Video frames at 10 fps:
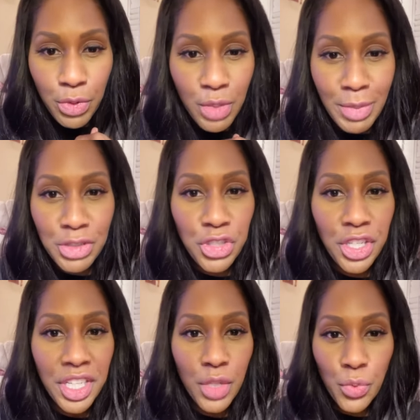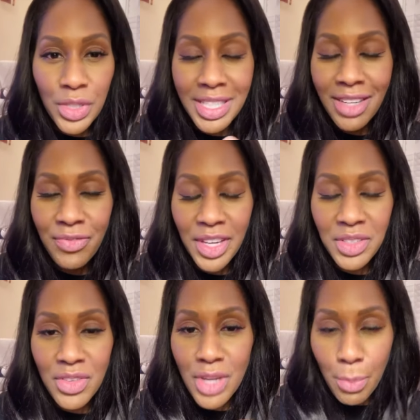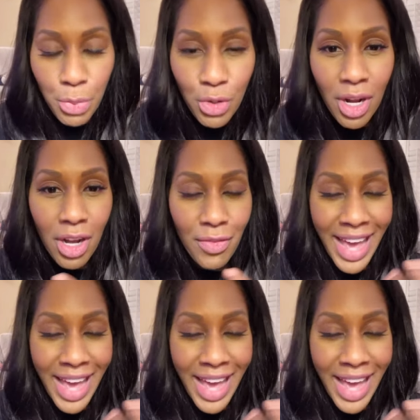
dementia can really affect a number of